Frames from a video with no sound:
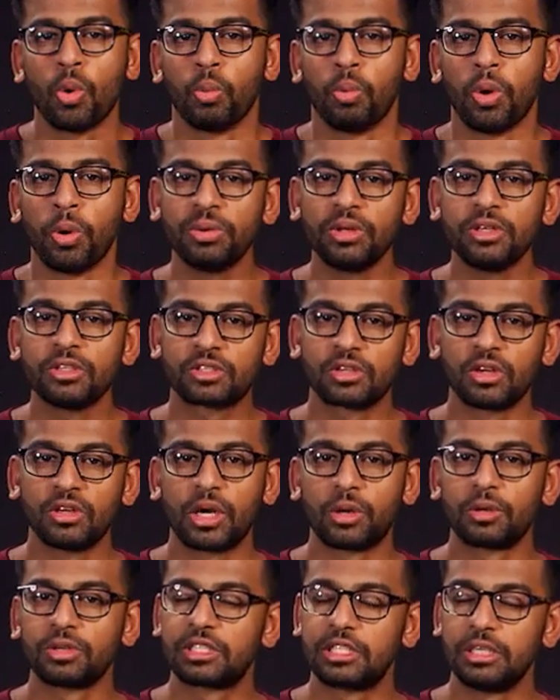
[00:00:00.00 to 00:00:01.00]
When we install
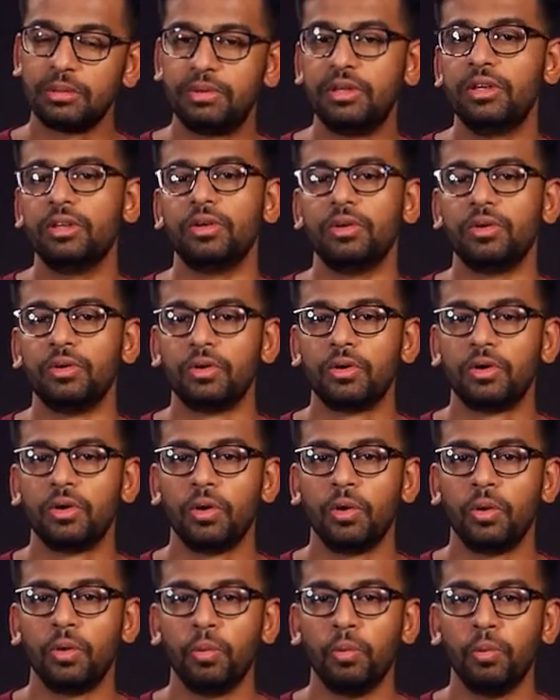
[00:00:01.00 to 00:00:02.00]
our CPU,
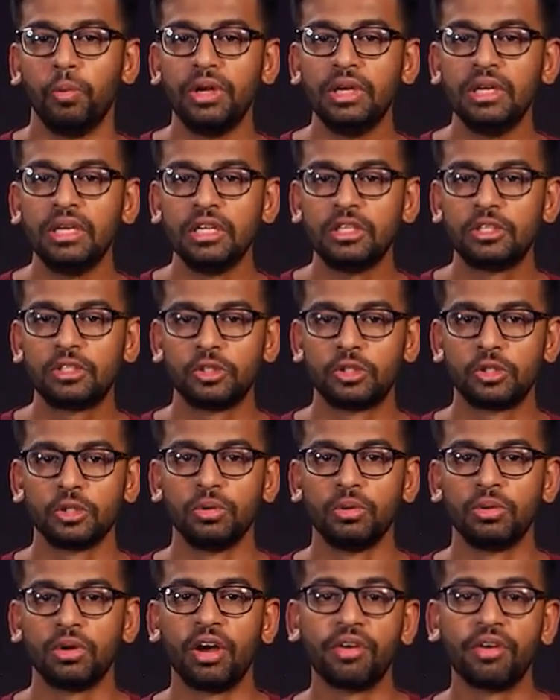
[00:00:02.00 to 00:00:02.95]
we need to do